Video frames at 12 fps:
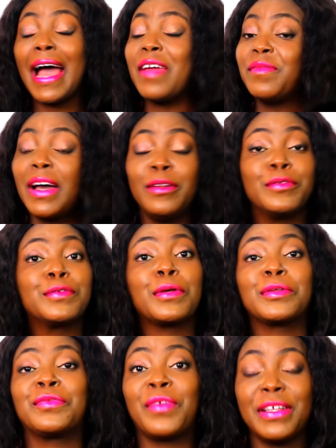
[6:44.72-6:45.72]
I value
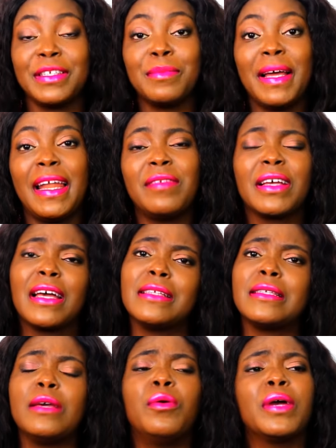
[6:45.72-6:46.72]
such friends in my life that
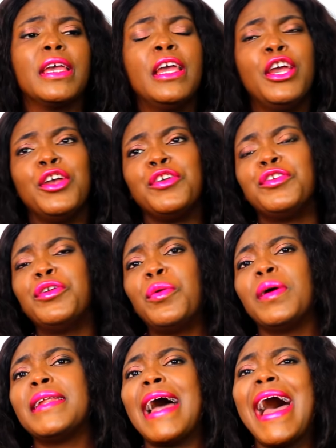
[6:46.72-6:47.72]
can say, okay, you know
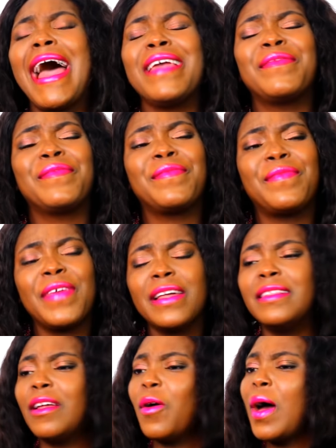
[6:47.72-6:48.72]
what, I
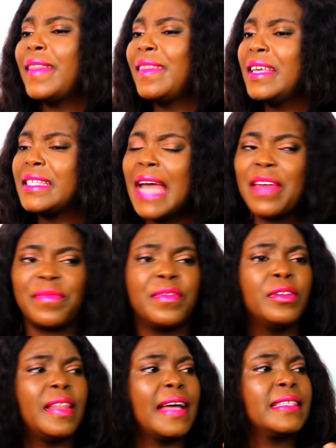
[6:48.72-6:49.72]
feel this, I
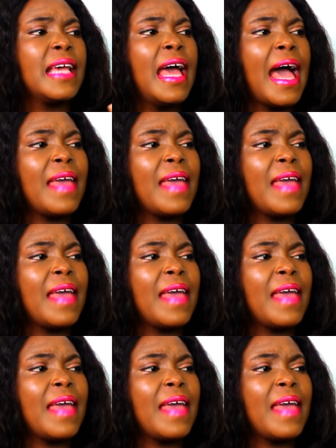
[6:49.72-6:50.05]
feel that.